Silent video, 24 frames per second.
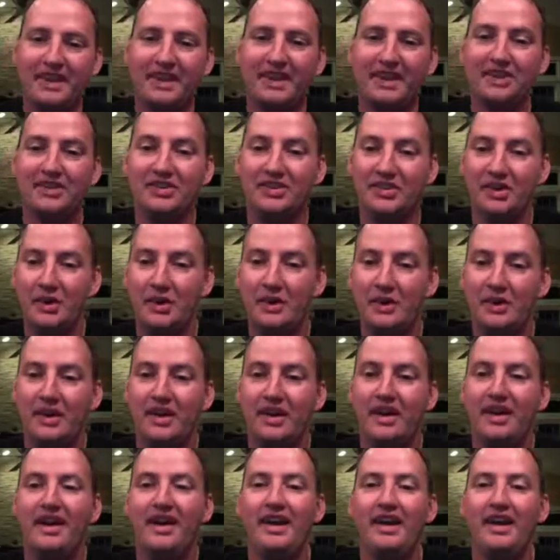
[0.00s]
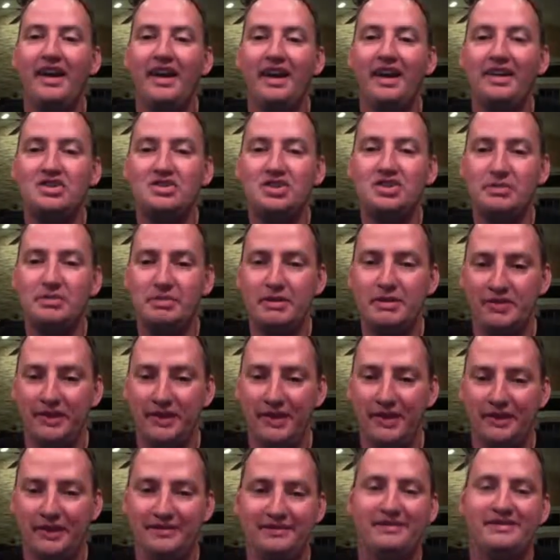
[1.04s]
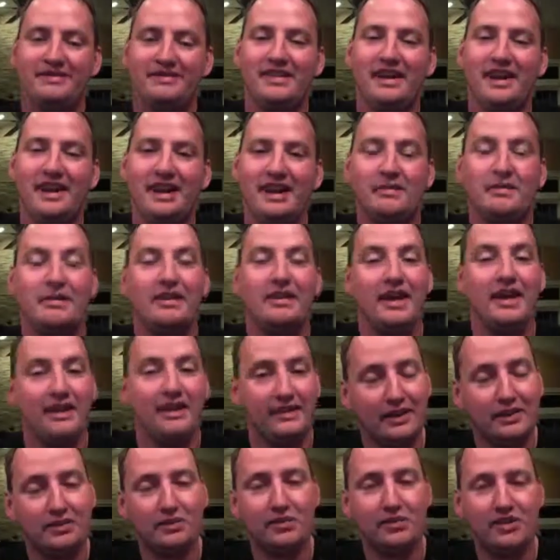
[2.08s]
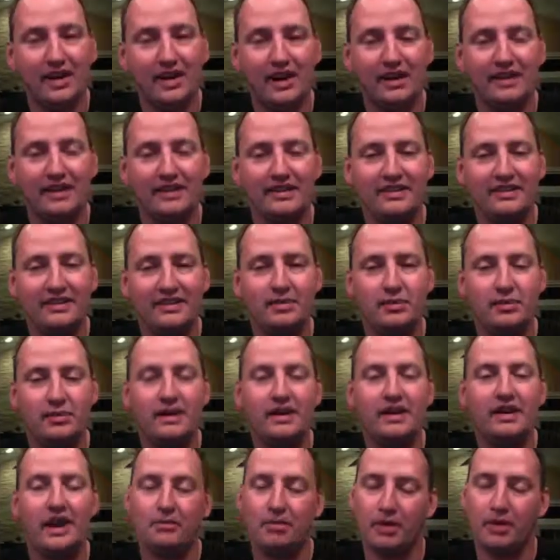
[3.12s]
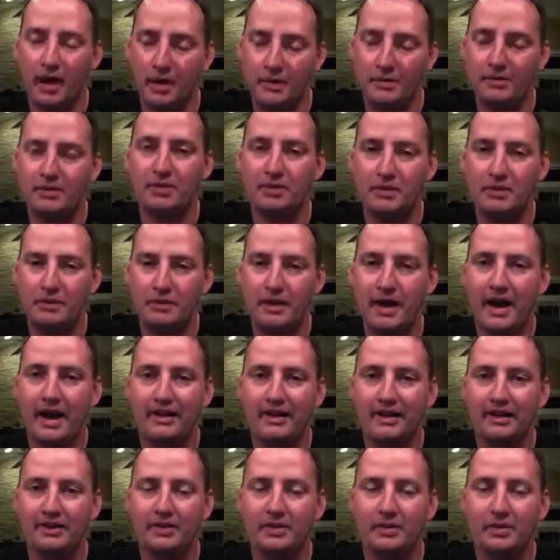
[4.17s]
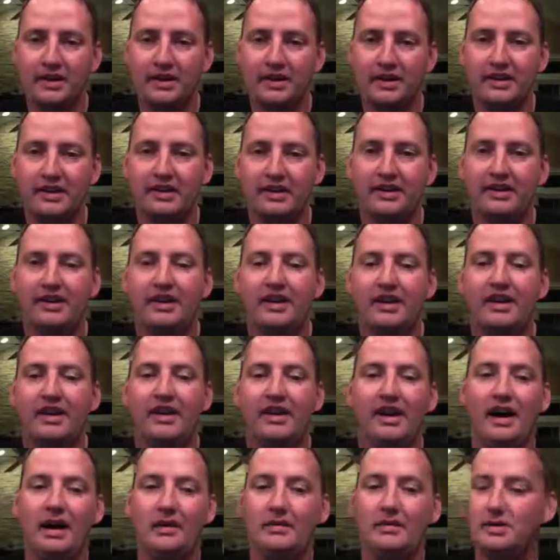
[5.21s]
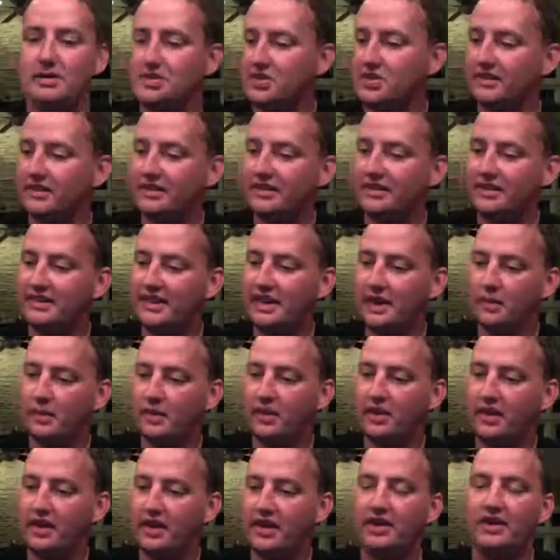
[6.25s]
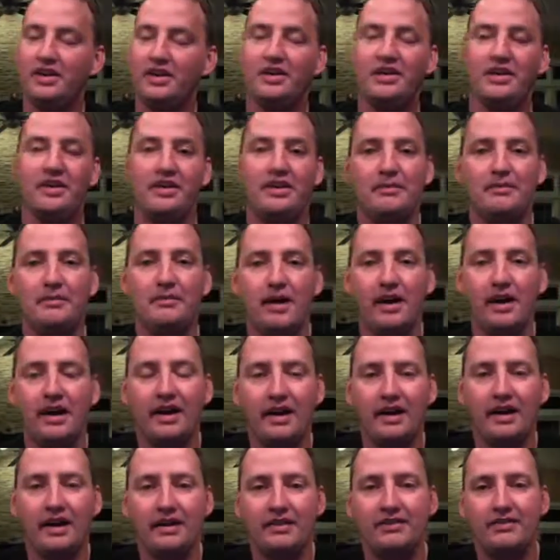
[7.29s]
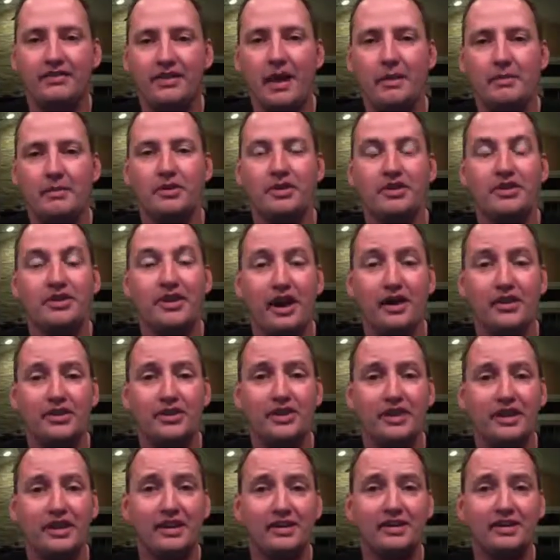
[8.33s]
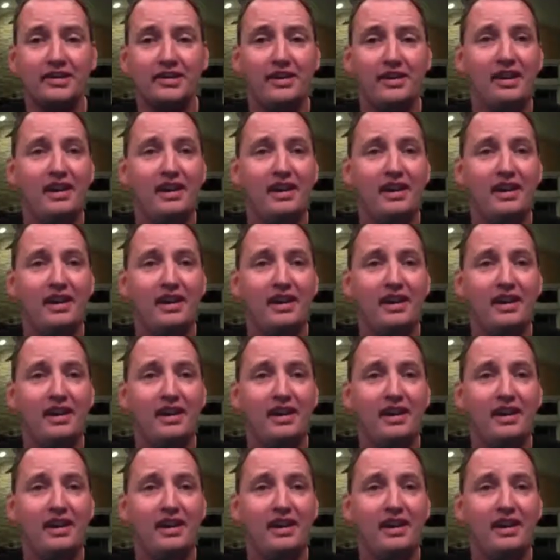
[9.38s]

So, it should be fun. But yeah, that's where Todd is this week. I promise he'll be back next week. As you can see, we are here in my fabulous house again.